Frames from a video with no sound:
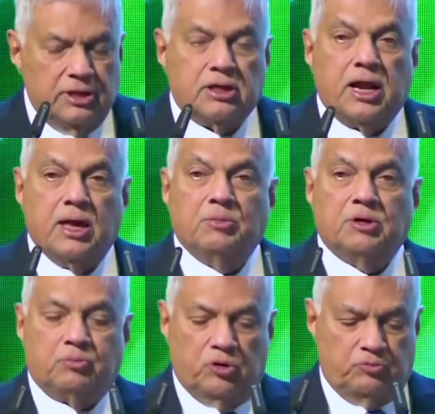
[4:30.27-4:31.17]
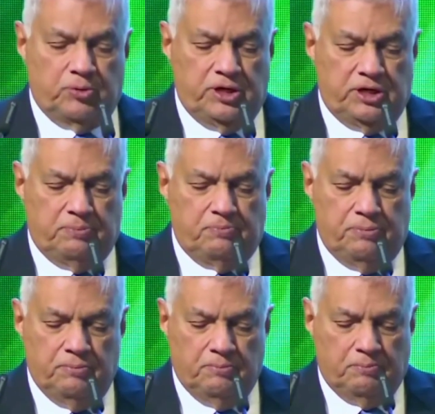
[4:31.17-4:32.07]
The Climate Prosperity
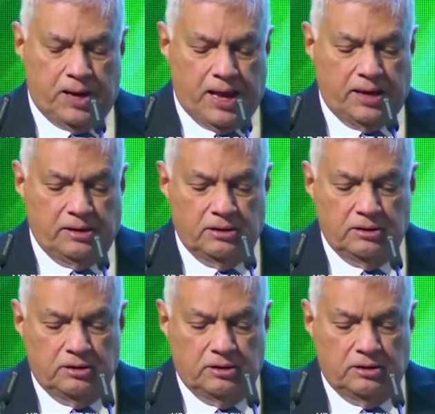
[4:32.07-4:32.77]
Plan,